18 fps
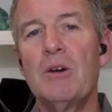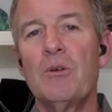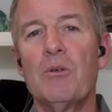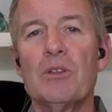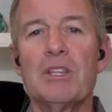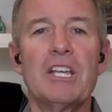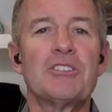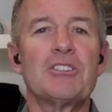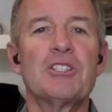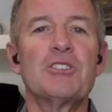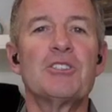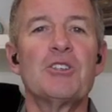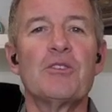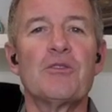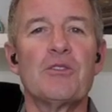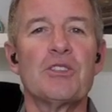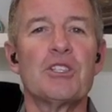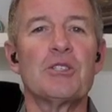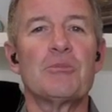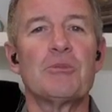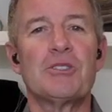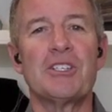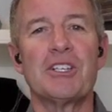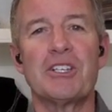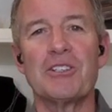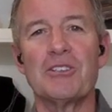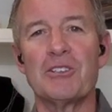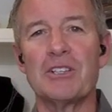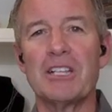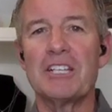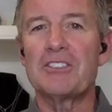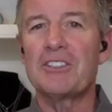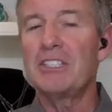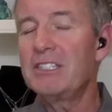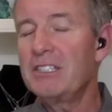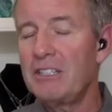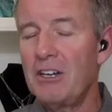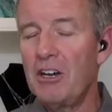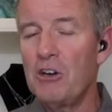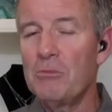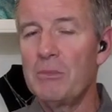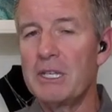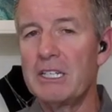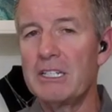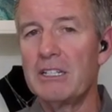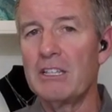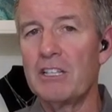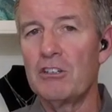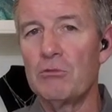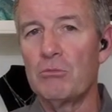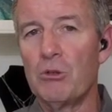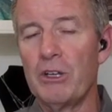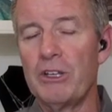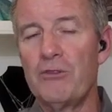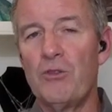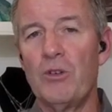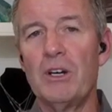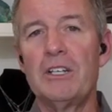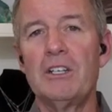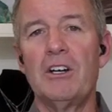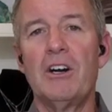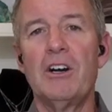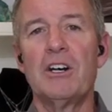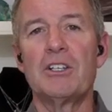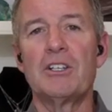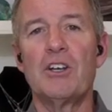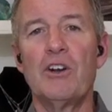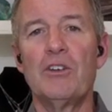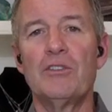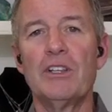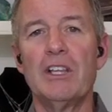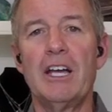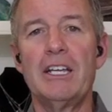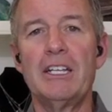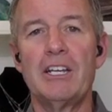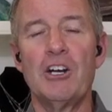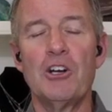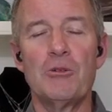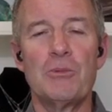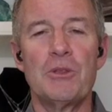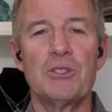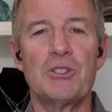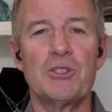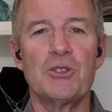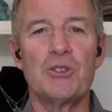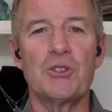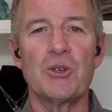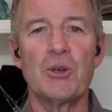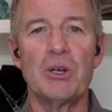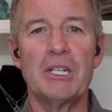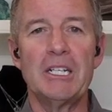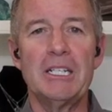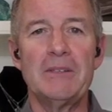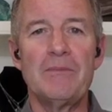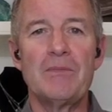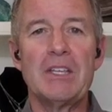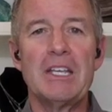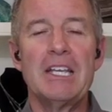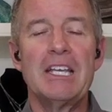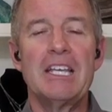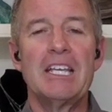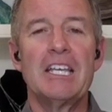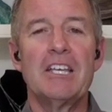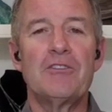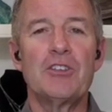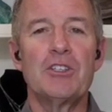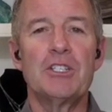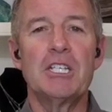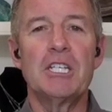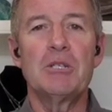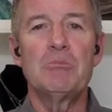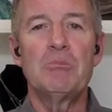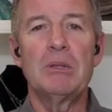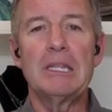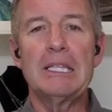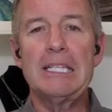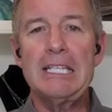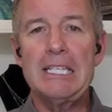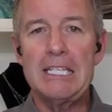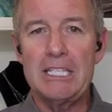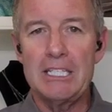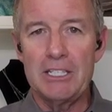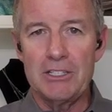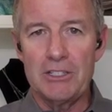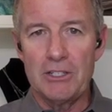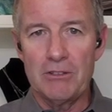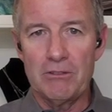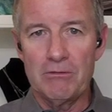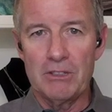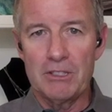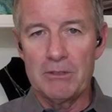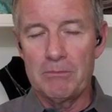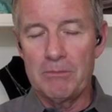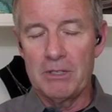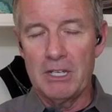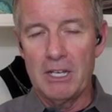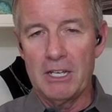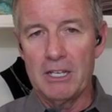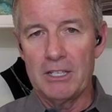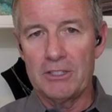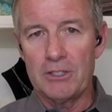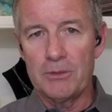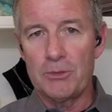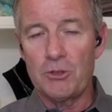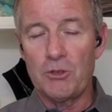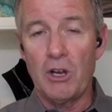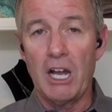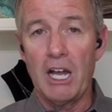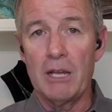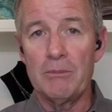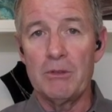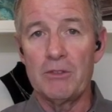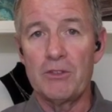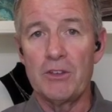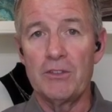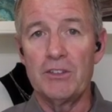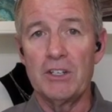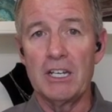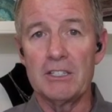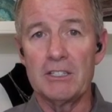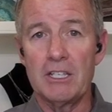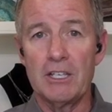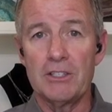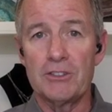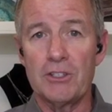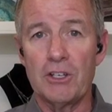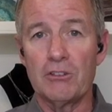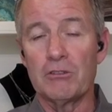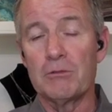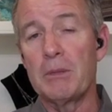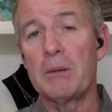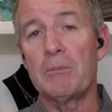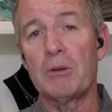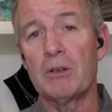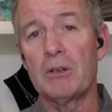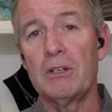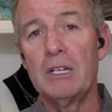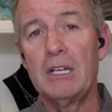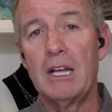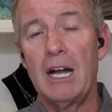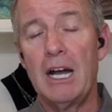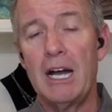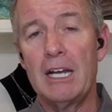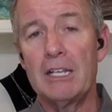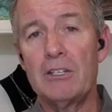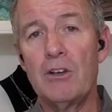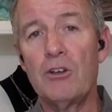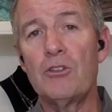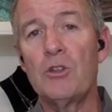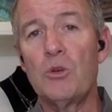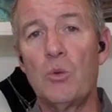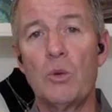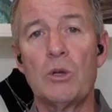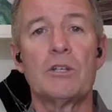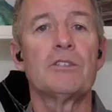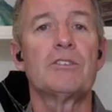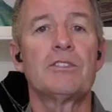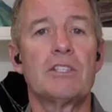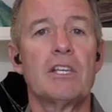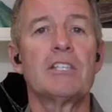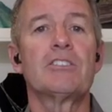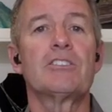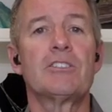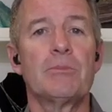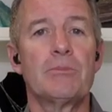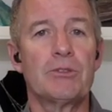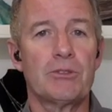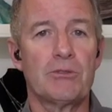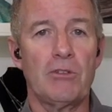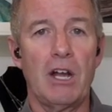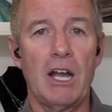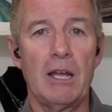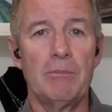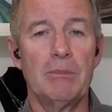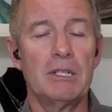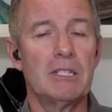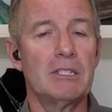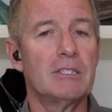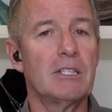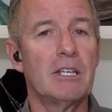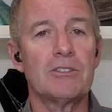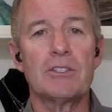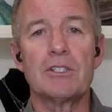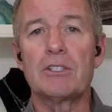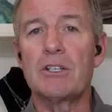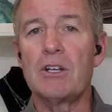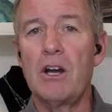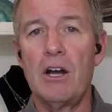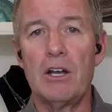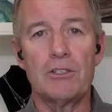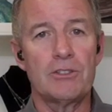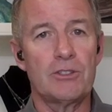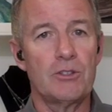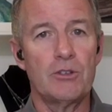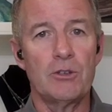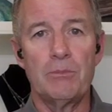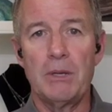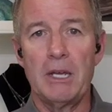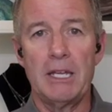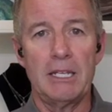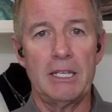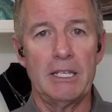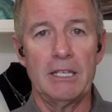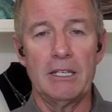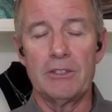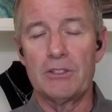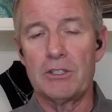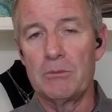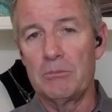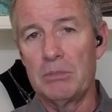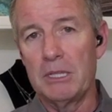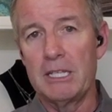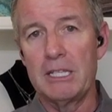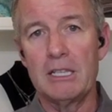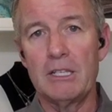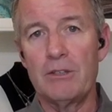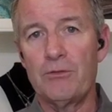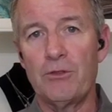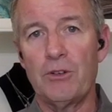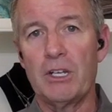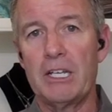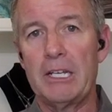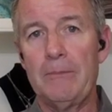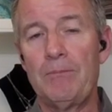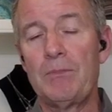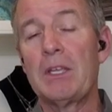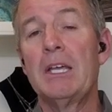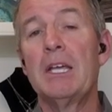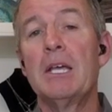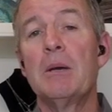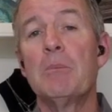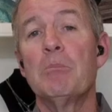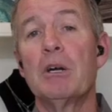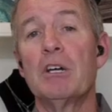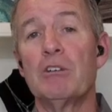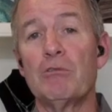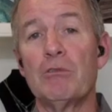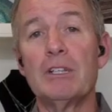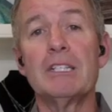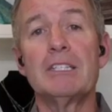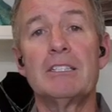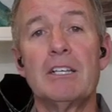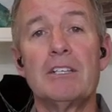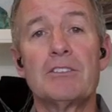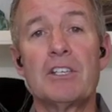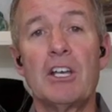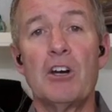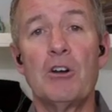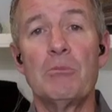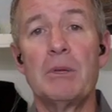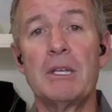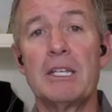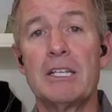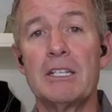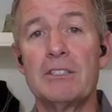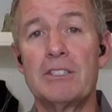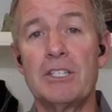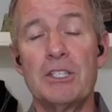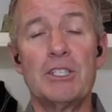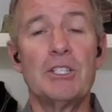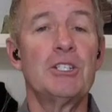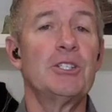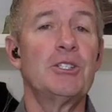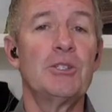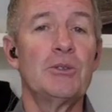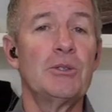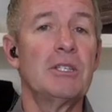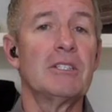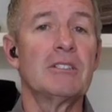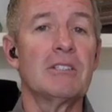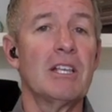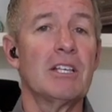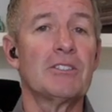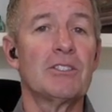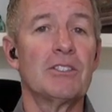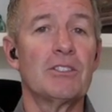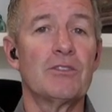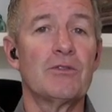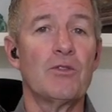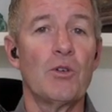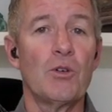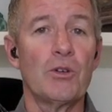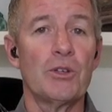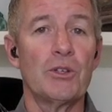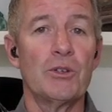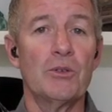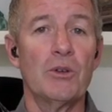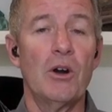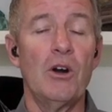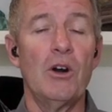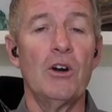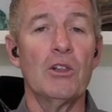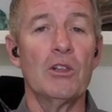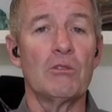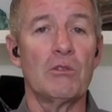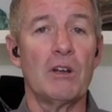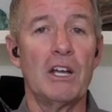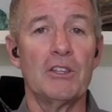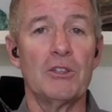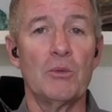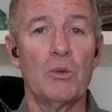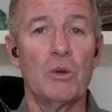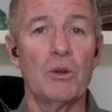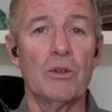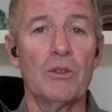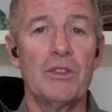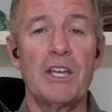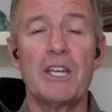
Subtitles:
Well, that's going to do it for this particular lesson, albeit a little brief one on covellite. I hope that you enjoyed it. If you did, please subscribe if you've not done so. Remember, I know the word says subscribe, but it doesn't cost you a penny. It's completely free, but it really does help me continue to do these lessons for you all around the world.